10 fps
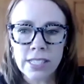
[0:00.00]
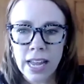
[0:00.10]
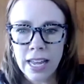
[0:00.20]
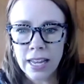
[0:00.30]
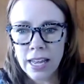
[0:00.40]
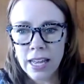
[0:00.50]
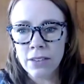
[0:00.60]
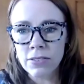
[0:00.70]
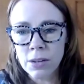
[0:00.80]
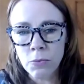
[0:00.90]
saying
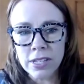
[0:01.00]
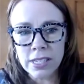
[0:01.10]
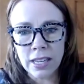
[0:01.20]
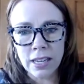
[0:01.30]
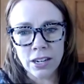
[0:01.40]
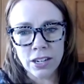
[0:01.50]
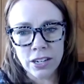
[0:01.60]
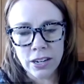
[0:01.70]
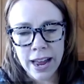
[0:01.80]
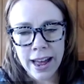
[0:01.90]
if someone's
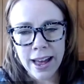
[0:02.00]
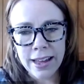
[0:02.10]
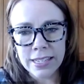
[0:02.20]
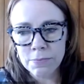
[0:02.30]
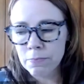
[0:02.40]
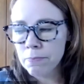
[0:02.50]
here as